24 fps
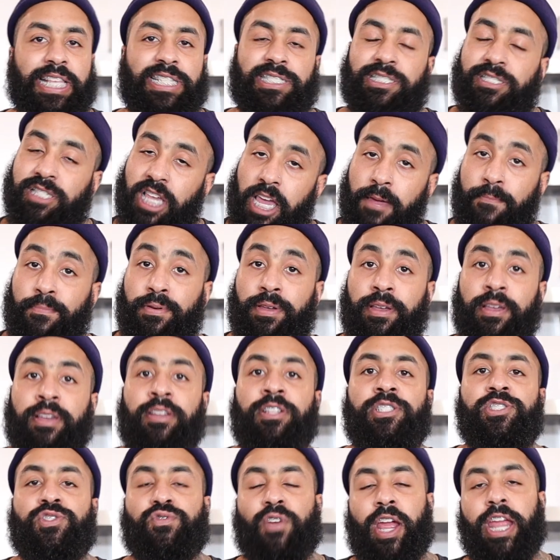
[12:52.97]
Sleep,
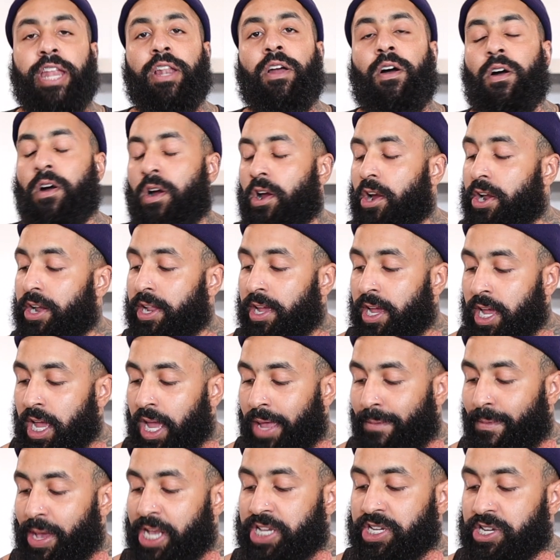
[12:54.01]
train hard,
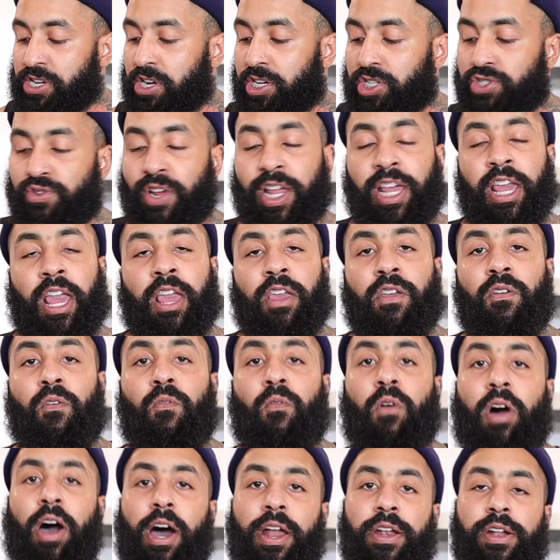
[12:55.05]
make sure you're drinking your
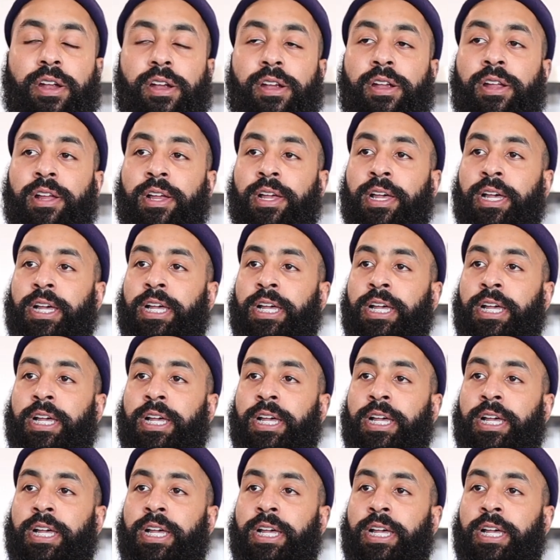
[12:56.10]
water,